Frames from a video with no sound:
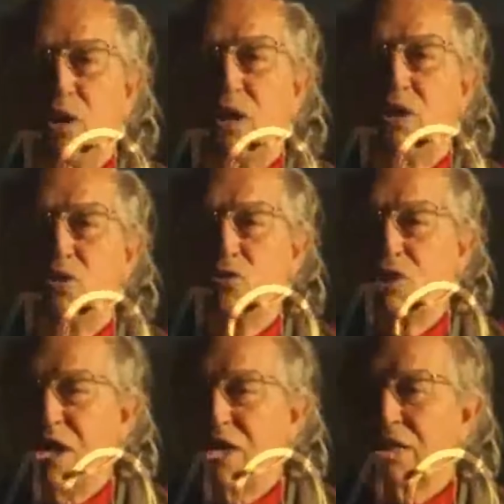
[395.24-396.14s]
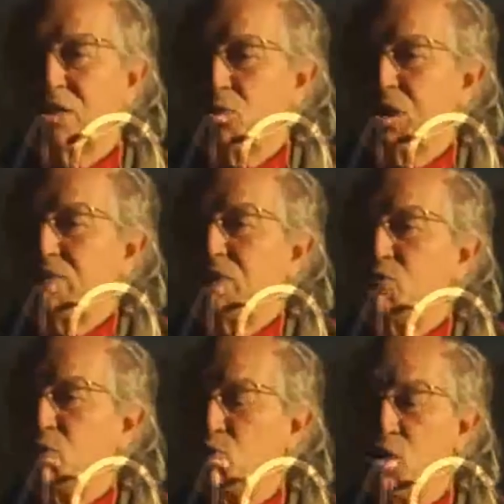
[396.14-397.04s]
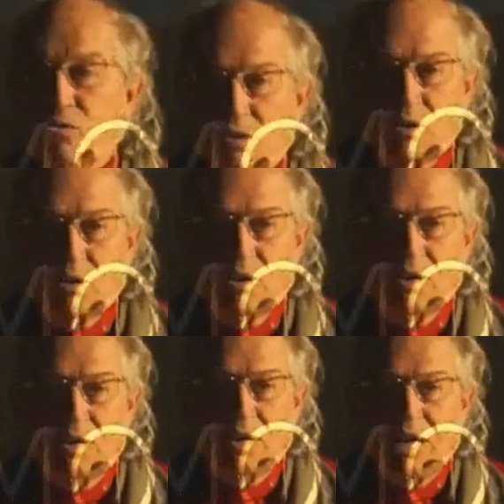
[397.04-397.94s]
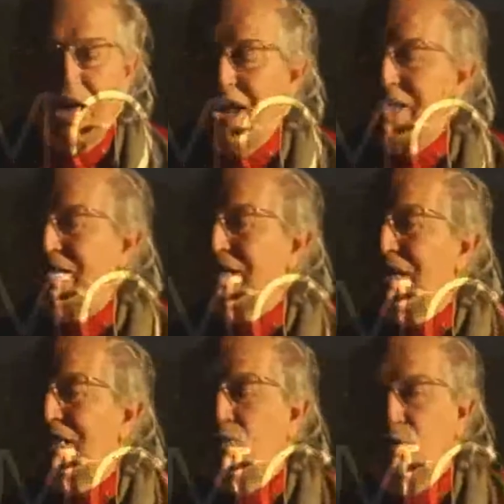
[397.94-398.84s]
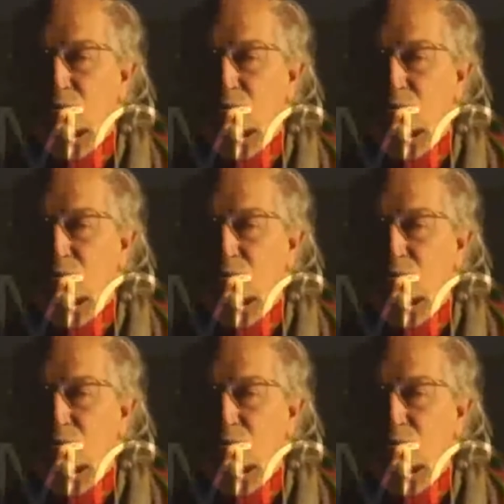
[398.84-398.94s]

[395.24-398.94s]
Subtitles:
can use light wherever we want, anytime that we